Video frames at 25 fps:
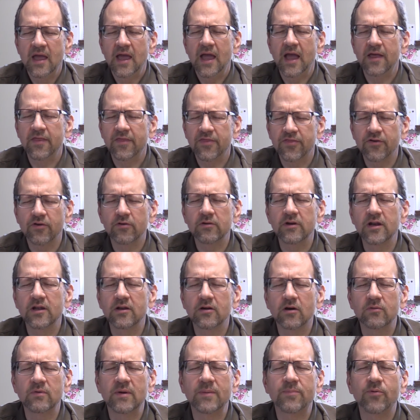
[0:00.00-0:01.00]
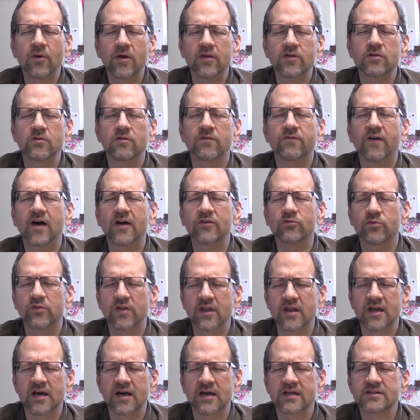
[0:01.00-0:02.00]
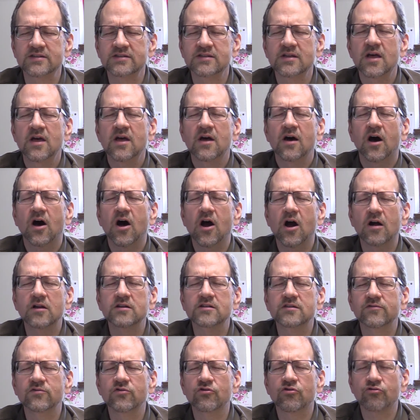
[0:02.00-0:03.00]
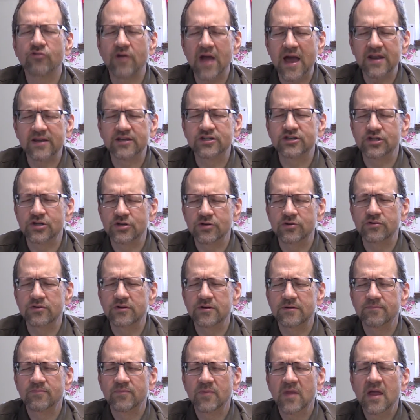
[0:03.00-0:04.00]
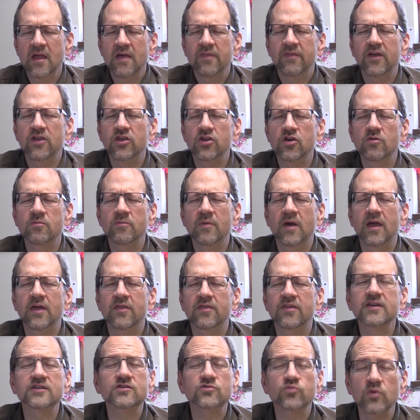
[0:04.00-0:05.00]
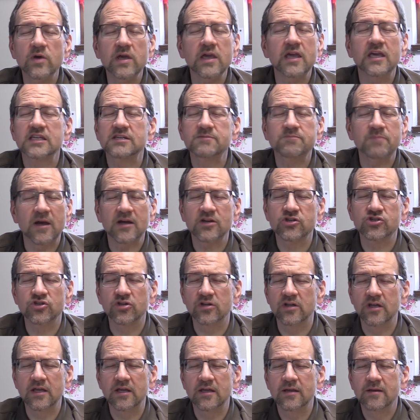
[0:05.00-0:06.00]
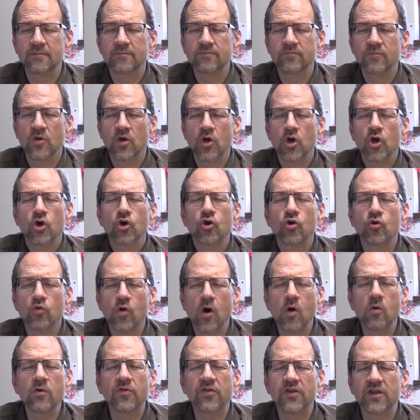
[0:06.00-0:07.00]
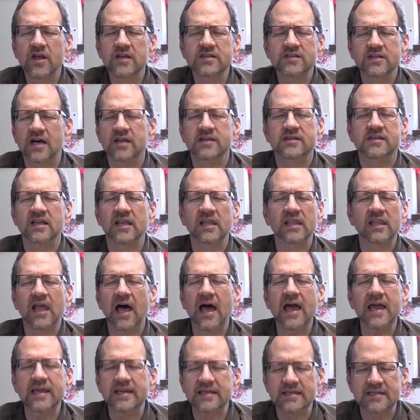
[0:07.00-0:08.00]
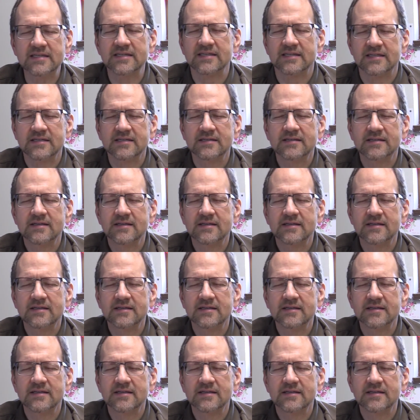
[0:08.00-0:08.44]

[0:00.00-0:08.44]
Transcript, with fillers: And thirdly, Lord, we pray you would foster within us hearts of gratitude, that you may, this week especially, grow within us a delight